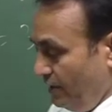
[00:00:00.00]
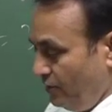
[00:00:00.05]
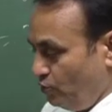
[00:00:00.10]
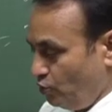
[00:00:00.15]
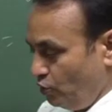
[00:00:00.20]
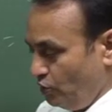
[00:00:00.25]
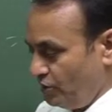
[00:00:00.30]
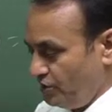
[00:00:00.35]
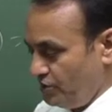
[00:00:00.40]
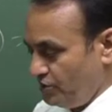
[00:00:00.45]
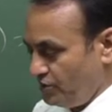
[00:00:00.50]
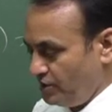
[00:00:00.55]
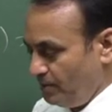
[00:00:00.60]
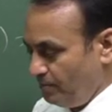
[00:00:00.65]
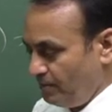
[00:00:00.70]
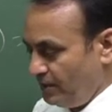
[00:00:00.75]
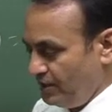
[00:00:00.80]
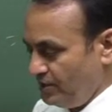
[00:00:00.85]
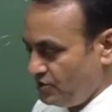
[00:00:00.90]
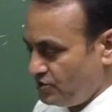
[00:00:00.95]
two-digit
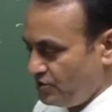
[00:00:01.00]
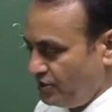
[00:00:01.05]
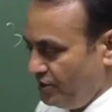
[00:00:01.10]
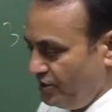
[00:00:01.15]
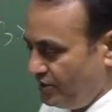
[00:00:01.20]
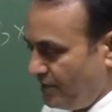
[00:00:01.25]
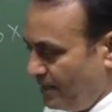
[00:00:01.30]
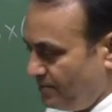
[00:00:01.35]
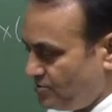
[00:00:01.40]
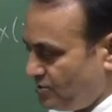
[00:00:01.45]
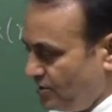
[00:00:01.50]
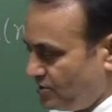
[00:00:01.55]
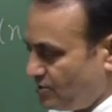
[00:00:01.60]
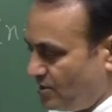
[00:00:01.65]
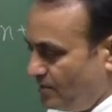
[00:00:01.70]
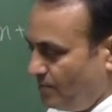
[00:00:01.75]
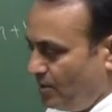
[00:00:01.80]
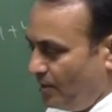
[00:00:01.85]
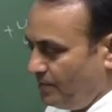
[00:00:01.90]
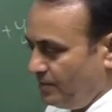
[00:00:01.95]
number is 3 times the
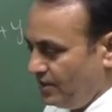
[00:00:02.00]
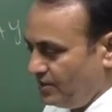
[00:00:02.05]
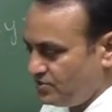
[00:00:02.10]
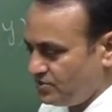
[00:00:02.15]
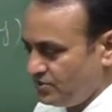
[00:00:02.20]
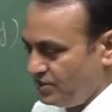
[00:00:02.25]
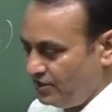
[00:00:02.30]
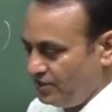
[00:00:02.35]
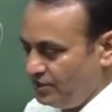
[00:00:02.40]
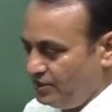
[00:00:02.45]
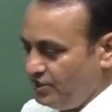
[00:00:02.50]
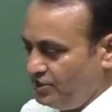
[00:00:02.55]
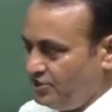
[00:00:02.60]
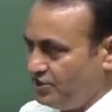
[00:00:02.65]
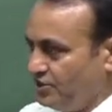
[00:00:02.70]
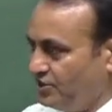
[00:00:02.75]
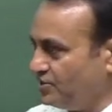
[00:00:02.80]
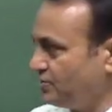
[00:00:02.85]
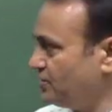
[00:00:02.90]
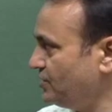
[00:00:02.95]
sum of its
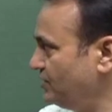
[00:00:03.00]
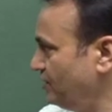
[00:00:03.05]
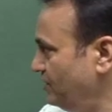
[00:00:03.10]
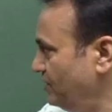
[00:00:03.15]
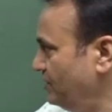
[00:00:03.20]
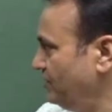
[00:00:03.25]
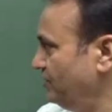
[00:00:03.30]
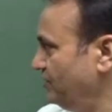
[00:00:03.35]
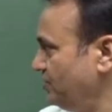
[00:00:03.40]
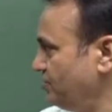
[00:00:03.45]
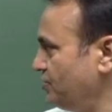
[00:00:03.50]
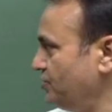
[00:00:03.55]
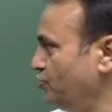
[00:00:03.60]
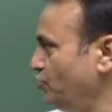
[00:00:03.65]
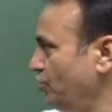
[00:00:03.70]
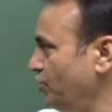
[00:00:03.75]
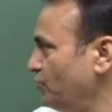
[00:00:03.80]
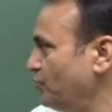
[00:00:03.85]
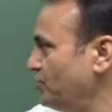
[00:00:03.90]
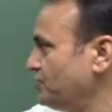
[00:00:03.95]
digits. This is
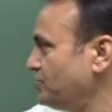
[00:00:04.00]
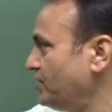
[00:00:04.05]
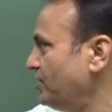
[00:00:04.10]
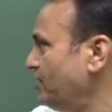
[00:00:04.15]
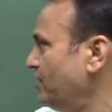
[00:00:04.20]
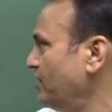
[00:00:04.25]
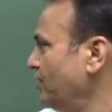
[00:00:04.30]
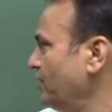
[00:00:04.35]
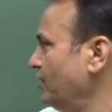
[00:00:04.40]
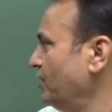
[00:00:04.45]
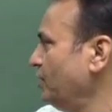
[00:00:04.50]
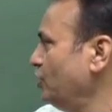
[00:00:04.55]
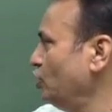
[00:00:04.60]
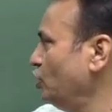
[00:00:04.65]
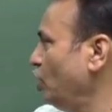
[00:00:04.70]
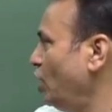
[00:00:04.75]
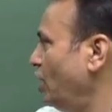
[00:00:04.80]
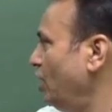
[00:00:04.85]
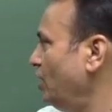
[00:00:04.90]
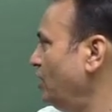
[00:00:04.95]
your equation.
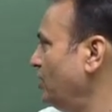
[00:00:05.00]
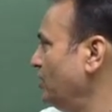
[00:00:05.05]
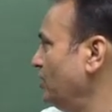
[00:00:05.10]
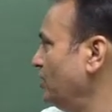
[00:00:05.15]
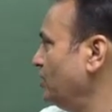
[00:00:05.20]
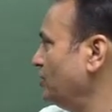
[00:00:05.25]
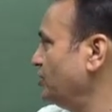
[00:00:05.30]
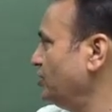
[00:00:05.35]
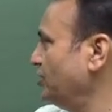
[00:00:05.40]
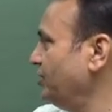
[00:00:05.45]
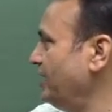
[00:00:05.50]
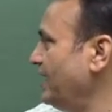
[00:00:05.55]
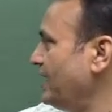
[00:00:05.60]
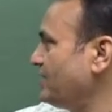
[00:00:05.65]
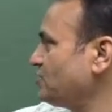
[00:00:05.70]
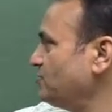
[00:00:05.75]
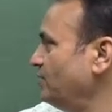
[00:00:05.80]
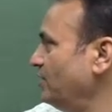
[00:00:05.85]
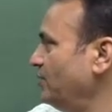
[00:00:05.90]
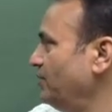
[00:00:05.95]
Now
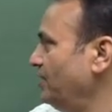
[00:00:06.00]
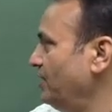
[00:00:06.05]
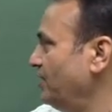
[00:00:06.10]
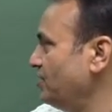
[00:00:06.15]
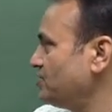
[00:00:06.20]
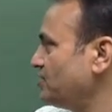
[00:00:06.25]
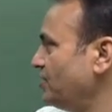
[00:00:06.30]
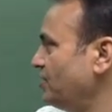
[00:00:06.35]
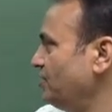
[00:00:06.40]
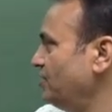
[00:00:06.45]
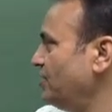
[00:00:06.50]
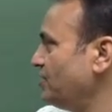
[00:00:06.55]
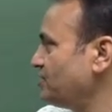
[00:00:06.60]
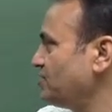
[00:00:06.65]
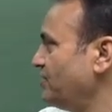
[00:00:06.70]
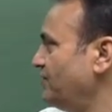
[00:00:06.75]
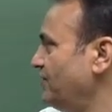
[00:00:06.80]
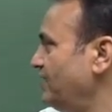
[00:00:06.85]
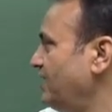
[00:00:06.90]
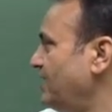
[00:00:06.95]
3x will be lessened here,
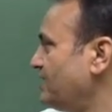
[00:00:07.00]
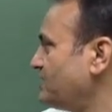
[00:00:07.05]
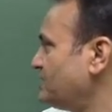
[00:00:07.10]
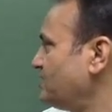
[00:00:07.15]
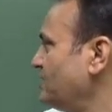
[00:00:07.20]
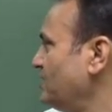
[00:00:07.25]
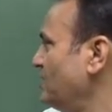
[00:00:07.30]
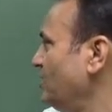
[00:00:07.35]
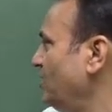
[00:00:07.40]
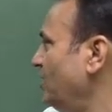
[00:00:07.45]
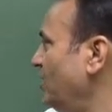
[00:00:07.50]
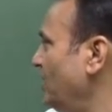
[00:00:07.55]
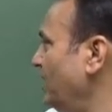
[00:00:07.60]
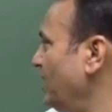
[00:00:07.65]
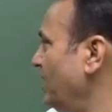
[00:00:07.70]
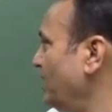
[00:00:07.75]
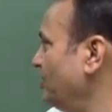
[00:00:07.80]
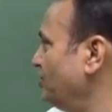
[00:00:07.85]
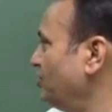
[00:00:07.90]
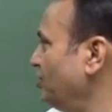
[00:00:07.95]
7x,
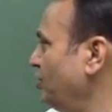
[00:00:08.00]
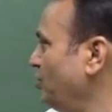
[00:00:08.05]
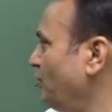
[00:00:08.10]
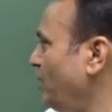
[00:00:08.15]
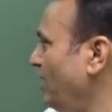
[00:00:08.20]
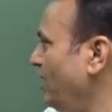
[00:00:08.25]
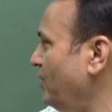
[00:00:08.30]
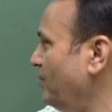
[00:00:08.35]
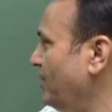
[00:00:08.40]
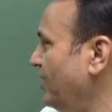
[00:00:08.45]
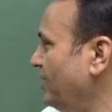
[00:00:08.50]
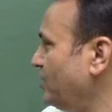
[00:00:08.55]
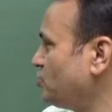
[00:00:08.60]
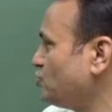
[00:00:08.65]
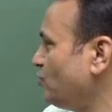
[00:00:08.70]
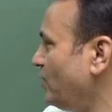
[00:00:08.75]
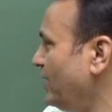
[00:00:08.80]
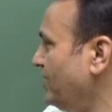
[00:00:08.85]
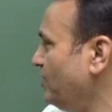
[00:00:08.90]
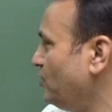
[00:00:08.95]
and 3y minus
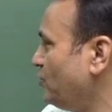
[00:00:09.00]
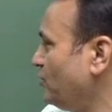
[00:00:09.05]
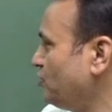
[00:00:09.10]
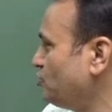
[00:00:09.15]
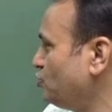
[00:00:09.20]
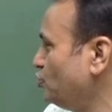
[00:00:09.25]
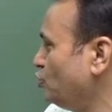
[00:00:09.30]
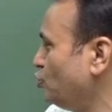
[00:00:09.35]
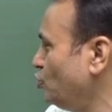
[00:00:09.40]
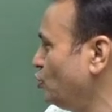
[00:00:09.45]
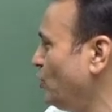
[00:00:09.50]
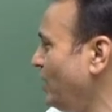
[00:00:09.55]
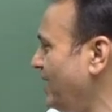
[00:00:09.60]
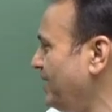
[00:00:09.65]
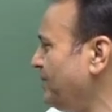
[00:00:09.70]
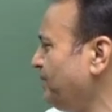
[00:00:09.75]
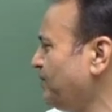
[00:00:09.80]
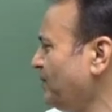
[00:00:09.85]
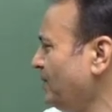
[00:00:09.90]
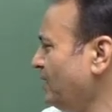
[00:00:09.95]
y equals to
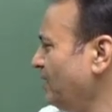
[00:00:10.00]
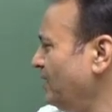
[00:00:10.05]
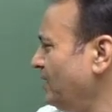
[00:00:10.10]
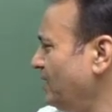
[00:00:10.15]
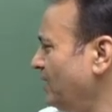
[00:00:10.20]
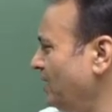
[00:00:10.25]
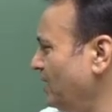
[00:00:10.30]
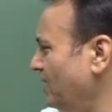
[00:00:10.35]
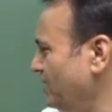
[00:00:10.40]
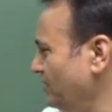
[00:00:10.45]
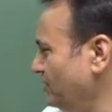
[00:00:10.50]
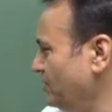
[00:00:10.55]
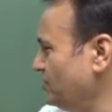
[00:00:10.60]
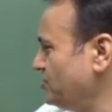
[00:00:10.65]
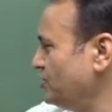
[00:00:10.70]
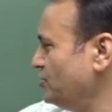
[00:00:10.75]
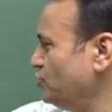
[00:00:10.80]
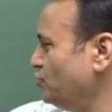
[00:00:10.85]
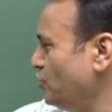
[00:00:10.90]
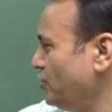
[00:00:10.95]
2y.
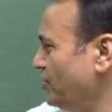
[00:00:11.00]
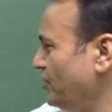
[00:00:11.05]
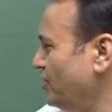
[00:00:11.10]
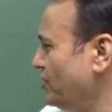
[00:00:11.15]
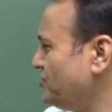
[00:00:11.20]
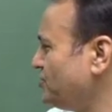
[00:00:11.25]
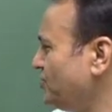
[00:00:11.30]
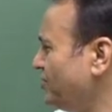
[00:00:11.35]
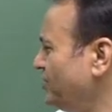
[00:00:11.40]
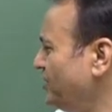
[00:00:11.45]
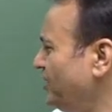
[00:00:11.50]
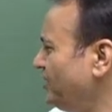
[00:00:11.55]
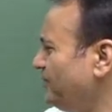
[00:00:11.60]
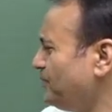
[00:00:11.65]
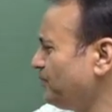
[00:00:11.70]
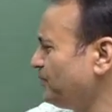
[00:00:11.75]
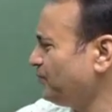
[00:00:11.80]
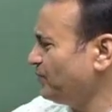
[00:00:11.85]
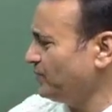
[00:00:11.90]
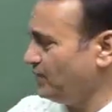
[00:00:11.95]
This is your relation
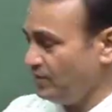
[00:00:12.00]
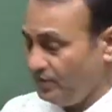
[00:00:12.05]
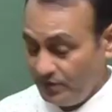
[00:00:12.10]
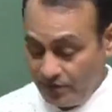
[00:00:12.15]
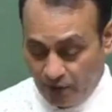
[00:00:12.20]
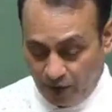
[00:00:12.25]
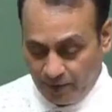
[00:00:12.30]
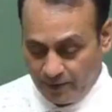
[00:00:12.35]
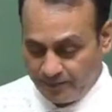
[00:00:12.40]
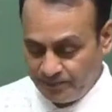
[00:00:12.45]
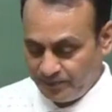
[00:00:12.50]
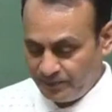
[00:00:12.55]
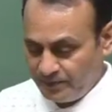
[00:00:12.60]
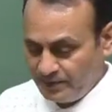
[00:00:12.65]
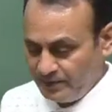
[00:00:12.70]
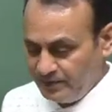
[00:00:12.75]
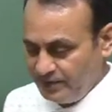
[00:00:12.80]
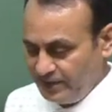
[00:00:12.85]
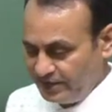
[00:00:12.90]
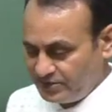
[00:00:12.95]
here.
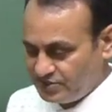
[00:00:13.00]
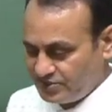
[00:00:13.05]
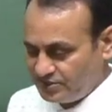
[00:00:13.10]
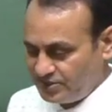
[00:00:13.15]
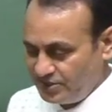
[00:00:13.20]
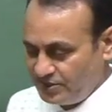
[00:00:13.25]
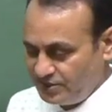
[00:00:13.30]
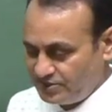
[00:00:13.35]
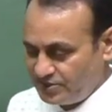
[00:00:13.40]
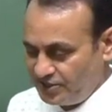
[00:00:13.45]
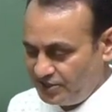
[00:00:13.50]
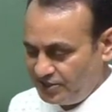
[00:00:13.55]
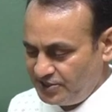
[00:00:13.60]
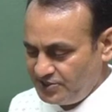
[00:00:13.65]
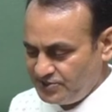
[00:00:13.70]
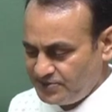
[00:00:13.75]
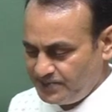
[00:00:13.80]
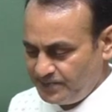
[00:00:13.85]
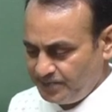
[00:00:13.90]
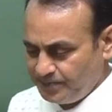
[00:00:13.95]
Now next
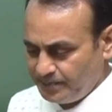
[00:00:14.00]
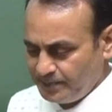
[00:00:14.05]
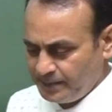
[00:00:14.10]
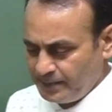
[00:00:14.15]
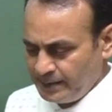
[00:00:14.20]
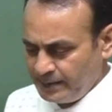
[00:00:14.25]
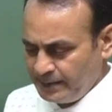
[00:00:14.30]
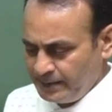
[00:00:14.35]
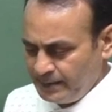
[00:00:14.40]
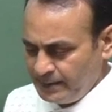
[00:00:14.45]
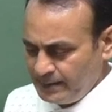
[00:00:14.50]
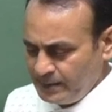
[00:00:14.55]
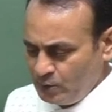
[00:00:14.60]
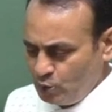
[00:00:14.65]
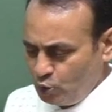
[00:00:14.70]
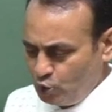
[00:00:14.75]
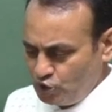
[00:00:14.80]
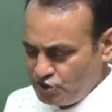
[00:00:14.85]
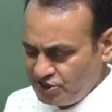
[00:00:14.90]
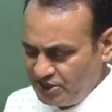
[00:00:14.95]
sentence.
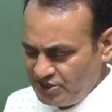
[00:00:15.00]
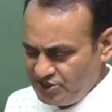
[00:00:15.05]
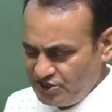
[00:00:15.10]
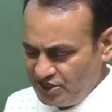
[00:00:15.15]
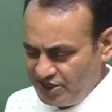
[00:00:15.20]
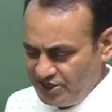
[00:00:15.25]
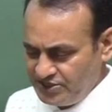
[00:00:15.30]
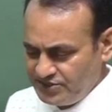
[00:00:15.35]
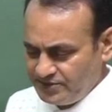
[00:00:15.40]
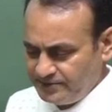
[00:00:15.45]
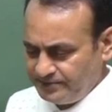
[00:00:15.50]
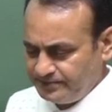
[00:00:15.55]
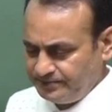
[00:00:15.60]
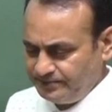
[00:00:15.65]
Question says